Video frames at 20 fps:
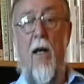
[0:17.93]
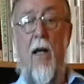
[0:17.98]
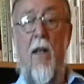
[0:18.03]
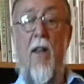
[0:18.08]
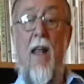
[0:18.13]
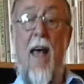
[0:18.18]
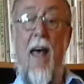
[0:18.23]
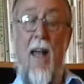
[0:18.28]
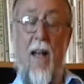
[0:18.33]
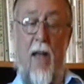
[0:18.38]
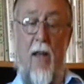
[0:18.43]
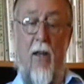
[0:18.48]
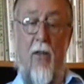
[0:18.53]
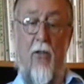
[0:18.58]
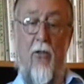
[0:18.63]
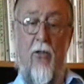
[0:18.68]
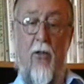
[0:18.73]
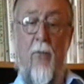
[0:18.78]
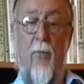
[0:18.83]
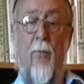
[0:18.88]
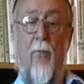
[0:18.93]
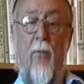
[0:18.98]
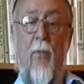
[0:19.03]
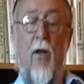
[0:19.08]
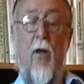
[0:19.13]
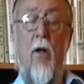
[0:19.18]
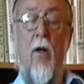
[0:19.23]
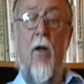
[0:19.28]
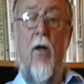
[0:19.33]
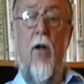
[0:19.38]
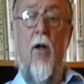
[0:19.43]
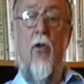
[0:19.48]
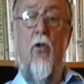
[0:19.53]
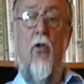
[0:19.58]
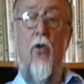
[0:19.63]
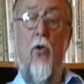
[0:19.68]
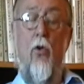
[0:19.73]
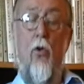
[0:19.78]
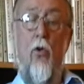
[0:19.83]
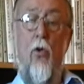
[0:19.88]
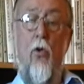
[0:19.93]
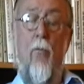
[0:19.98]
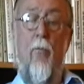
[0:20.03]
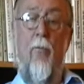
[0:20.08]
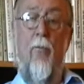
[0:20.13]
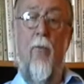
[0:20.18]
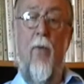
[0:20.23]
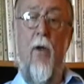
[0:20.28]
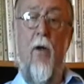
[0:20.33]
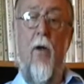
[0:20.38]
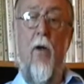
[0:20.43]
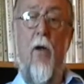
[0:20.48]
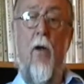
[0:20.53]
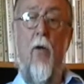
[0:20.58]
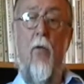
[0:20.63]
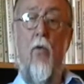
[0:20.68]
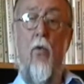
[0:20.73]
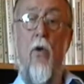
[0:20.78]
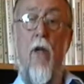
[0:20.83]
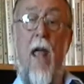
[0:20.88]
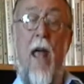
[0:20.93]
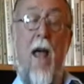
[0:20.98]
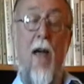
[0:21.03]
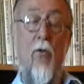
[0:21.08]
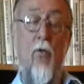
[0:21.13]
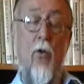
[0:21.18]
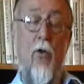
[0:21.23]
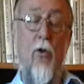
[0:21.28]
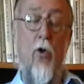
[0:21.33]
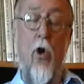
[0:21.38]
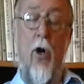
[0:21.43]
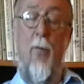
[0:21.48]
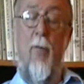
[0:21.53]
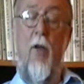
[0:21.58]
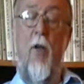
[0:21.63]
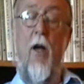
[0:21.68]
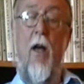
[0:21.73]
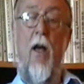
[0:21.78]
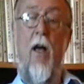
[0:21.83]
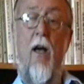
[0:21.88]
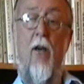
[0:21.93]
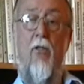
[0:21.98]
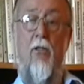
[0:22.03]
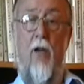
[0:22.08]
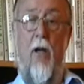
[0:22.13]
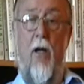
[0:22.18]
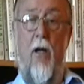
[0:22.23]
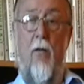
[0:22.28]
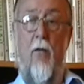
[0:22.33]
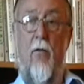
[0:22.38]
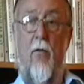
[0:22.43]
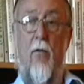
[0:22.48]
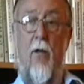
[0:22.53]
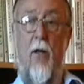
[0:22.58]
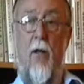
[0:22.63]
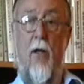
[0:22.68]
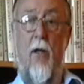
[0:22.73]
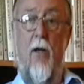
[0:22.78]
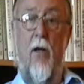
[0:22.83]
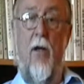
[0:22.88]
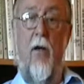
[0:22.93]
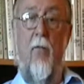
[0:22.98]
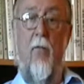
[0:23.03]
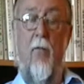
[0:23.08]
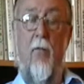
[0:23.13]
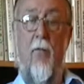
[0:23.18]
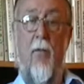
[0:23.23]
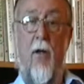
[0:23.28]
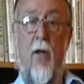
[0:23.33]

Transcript: And that is to react with carbon dioxide, the